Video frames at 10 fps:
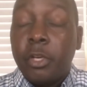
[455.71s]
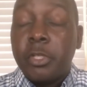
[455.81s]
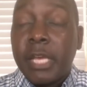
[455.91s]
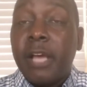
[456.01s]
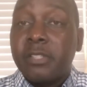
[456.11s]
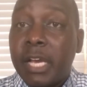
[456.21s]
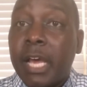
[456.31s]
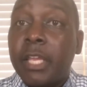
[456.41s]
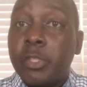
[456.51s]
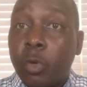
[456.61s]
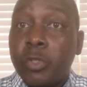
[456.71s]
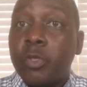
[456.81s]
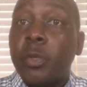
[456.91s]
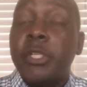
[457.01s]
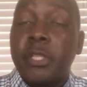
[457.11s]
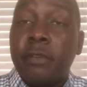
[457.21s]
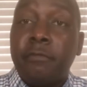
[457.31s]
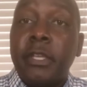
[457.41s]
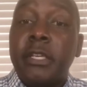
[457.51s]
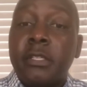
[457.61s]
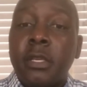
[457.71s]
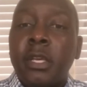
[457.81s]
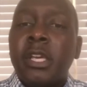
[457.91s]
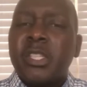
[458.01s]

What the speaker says: child's college or tuition and fees.